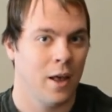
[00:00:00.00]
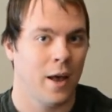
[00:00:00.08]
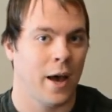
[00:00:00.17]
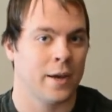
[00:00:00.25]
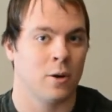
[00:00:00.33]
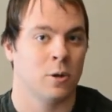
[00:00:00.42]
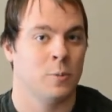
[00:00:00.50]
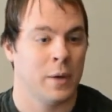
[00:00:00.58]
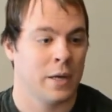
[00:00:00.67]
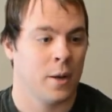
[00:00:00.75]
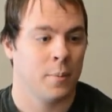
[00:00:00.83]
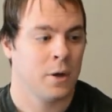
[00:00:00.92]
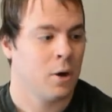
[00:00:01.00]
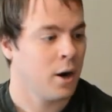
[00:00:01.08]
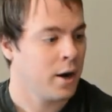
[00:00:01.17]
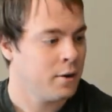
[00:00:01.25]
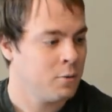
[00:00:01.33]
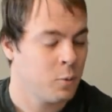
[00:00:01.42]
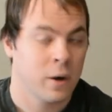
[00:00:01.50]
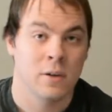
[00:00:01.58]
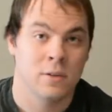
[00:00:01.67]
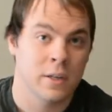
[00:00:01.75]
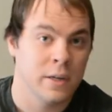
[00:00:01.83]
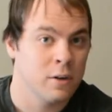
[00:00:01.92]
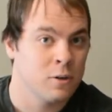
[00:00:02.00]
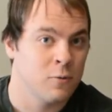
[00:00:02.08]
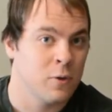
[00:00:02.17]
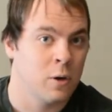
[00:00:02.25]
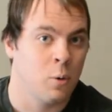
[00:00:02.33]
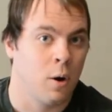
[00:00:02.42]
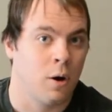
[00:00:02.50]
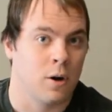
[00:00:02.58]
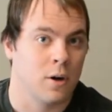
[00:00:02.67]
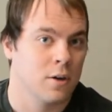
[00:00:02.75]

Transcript: I can always pick it up and go, alright, where's the nearest VOR?